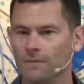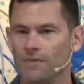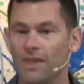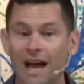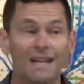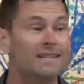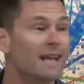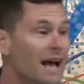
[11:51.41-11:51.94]

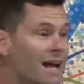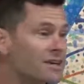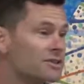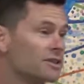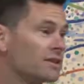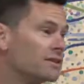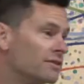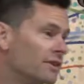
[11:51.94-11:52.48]
That's
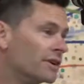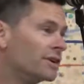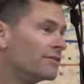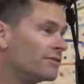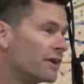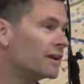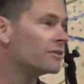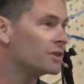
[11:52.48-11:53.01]
actually the very
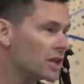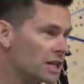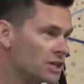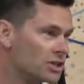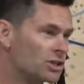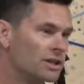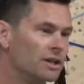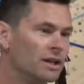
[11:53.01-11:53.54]

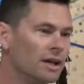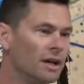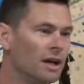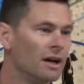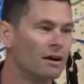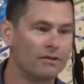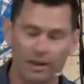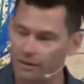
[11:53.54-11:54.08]
foundation
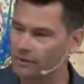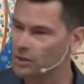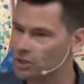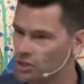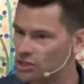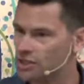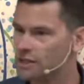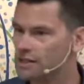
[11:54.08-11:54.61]
of
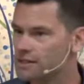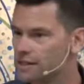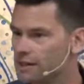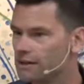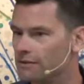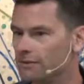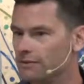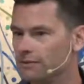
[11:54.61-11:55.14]
evolution
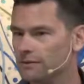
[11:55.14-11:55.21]
itself.